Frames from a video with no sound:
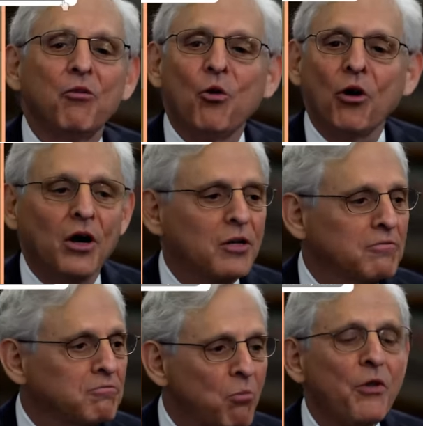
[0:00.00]
For
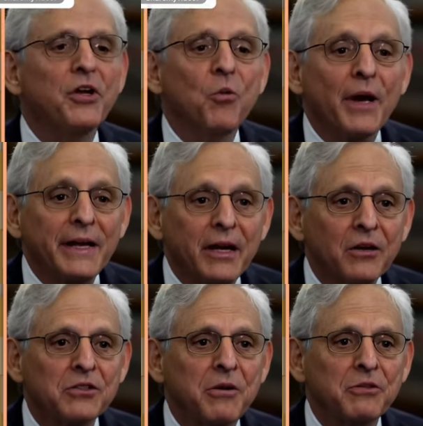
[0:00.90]
more than 20
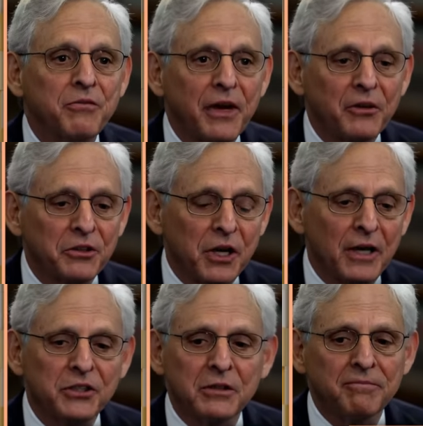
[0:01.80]
years, I was a federal
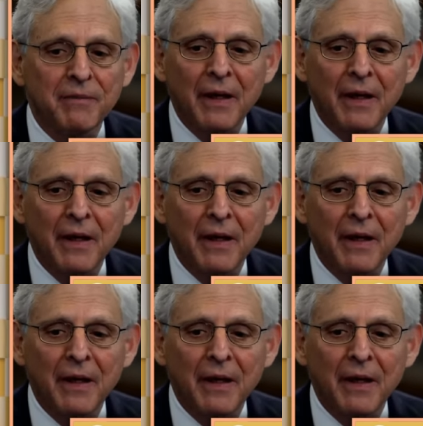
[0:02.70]
judge.